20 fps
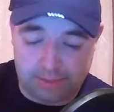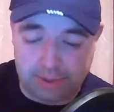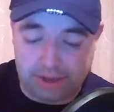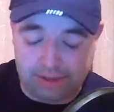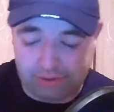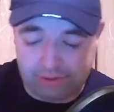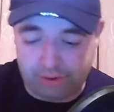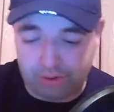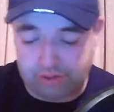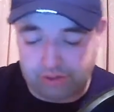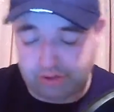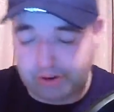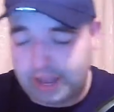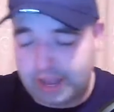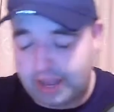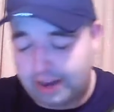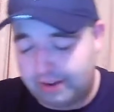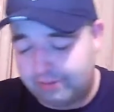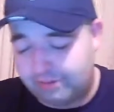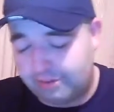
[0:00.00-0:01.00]
big future
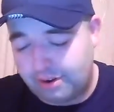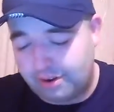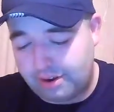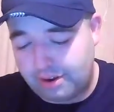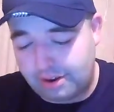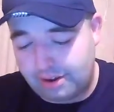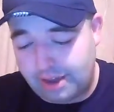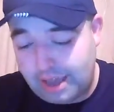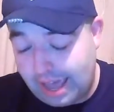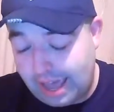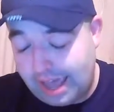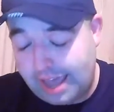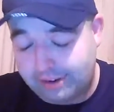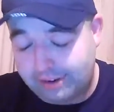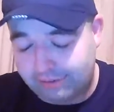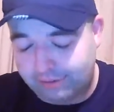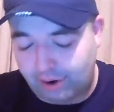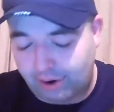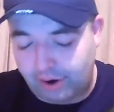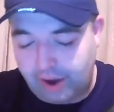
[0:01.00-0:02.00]
ahead
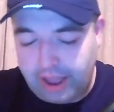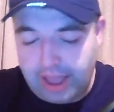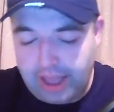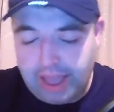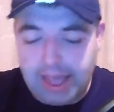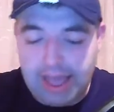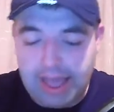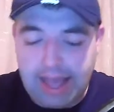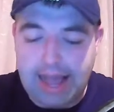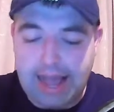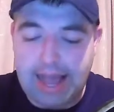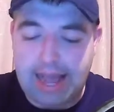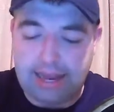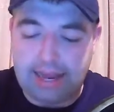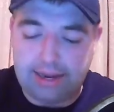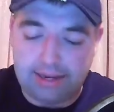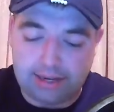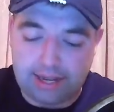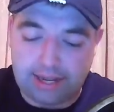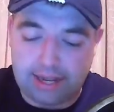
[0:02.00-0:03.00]
of her.
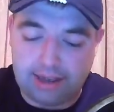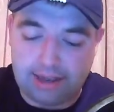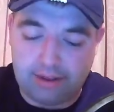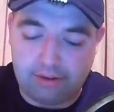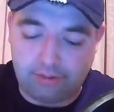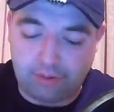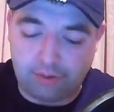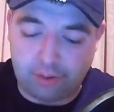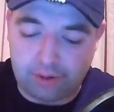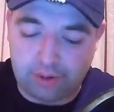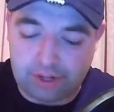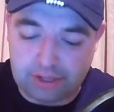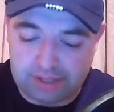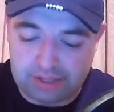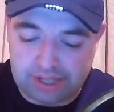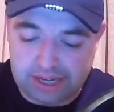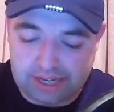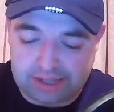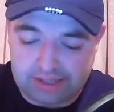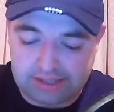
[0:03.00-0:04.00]
And
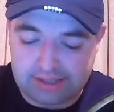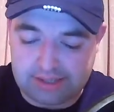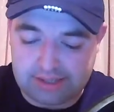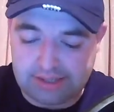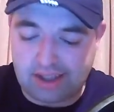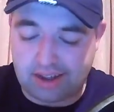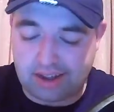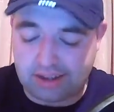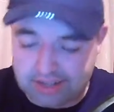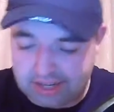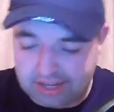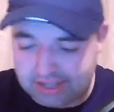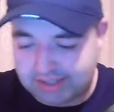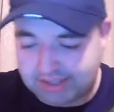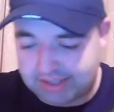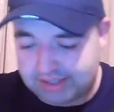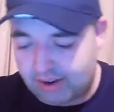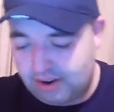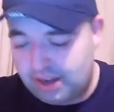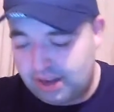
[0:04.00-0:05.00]
4-6, not
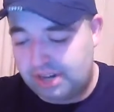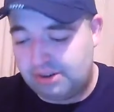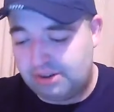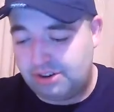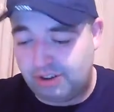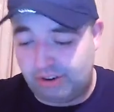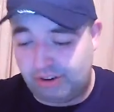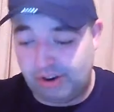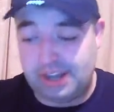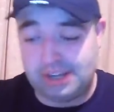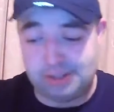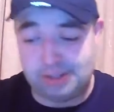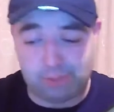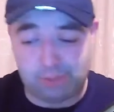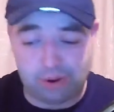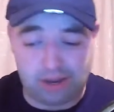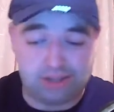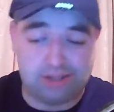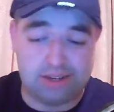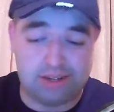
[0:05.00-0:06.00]
necessarily the greatest
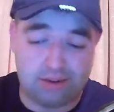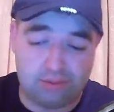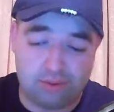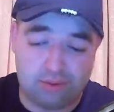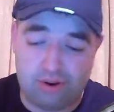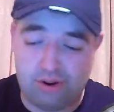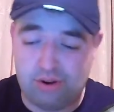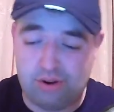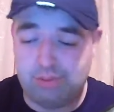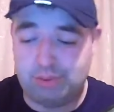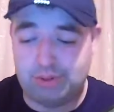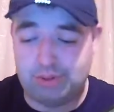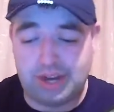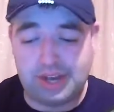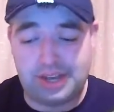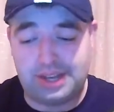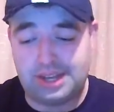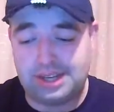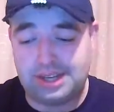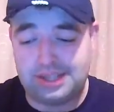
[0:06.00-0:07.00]
price of the world, but
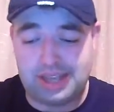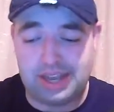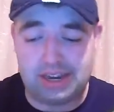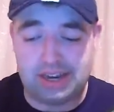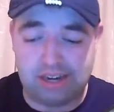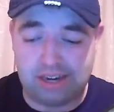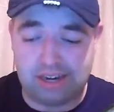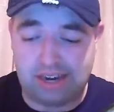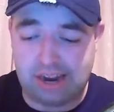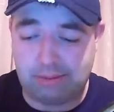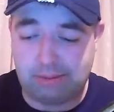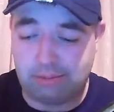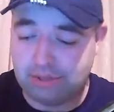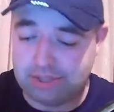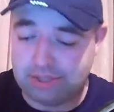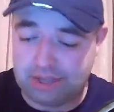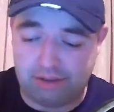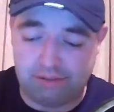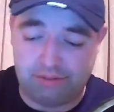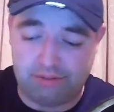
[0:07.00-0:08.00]
like I said in the
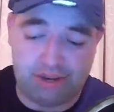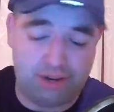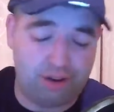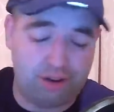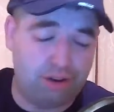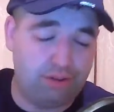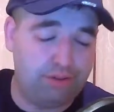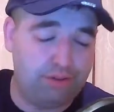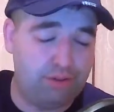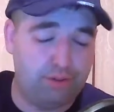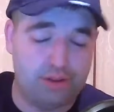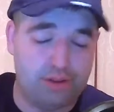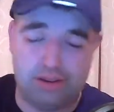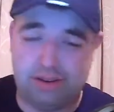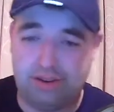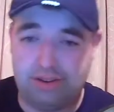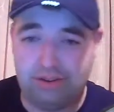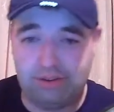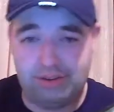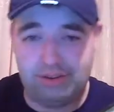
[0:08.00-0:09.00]
Leperstown video, if you want
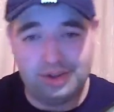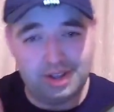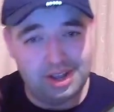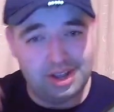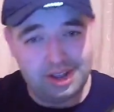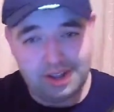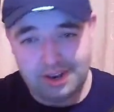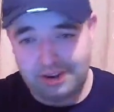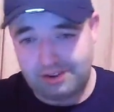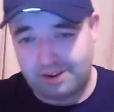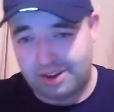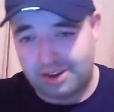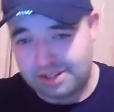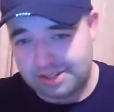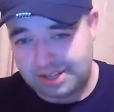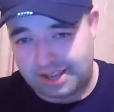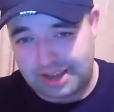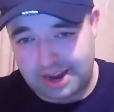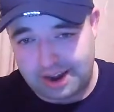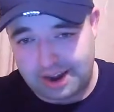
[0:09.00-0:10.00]
to do cross
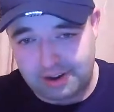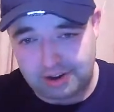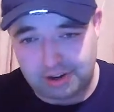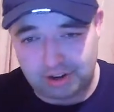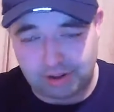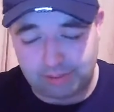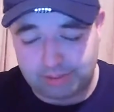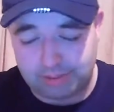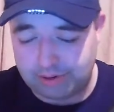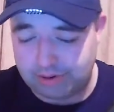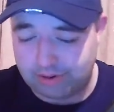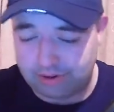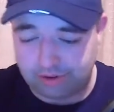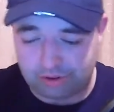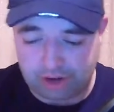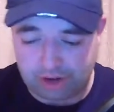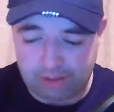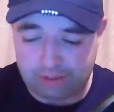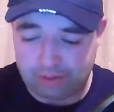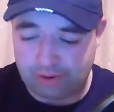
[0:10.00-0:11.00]
the card double or
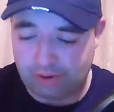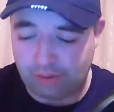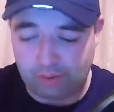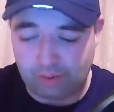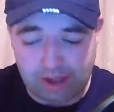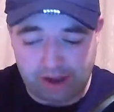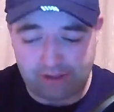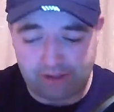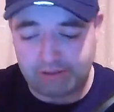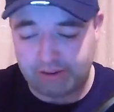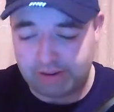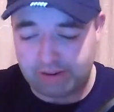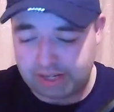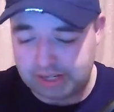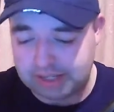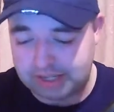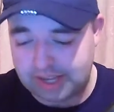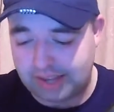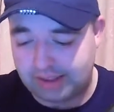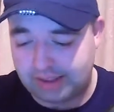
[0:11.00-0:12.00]
treble or whatever it
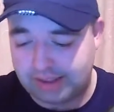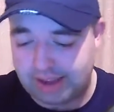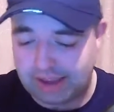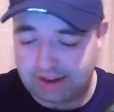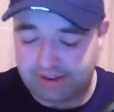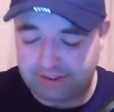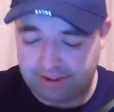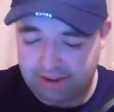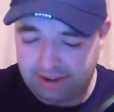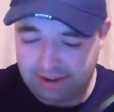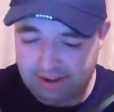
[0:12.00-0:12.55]
is like that,